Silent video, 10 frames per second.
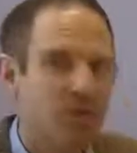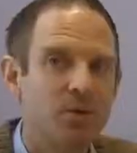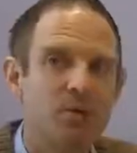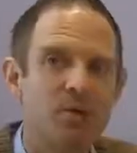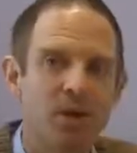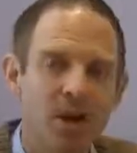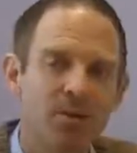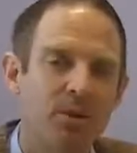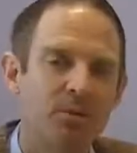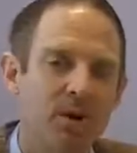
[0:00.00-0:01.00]
do a
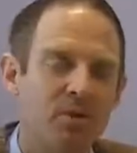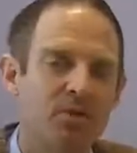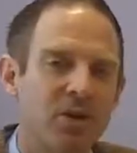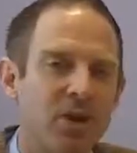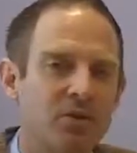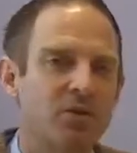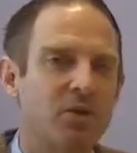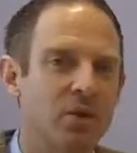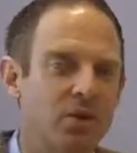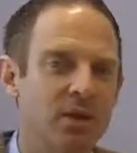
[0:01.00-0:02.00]
couple of exercises
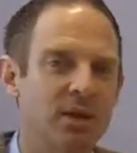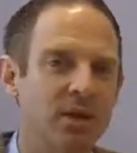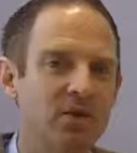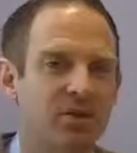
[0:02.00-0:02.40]
using these